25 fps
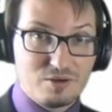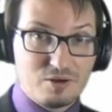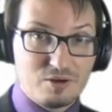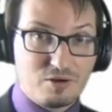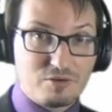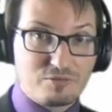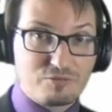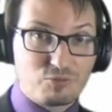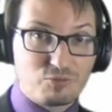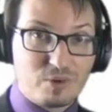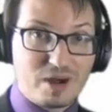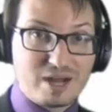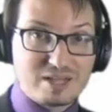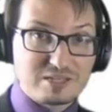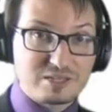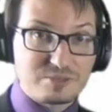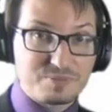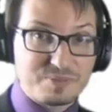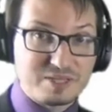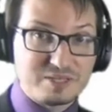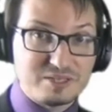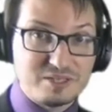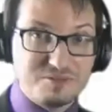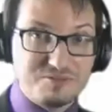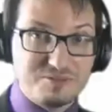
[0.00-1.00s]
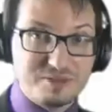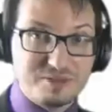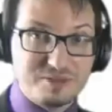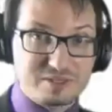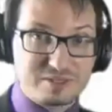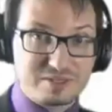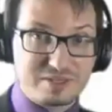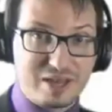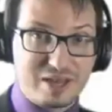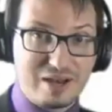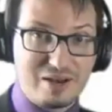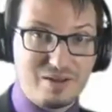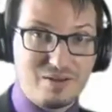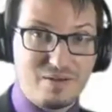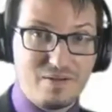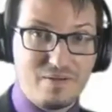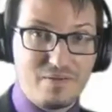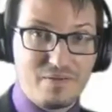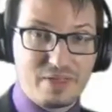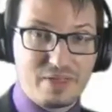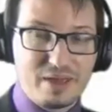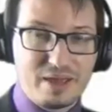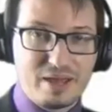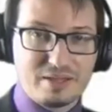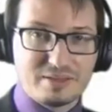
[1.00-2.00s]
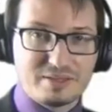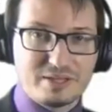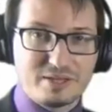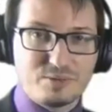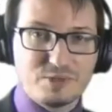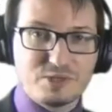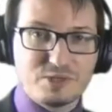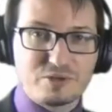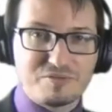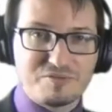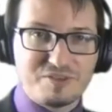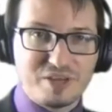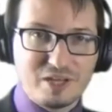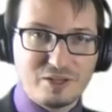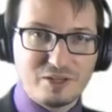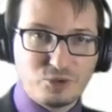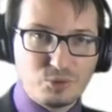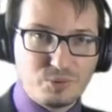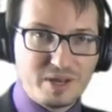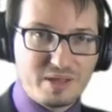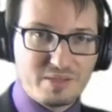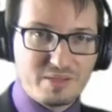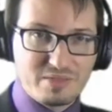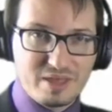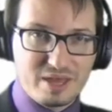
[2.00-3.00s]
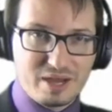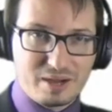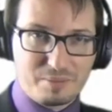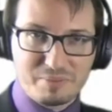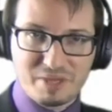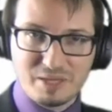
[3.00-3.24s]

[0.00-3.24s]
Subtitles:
of one specific cell, and there is a value in there.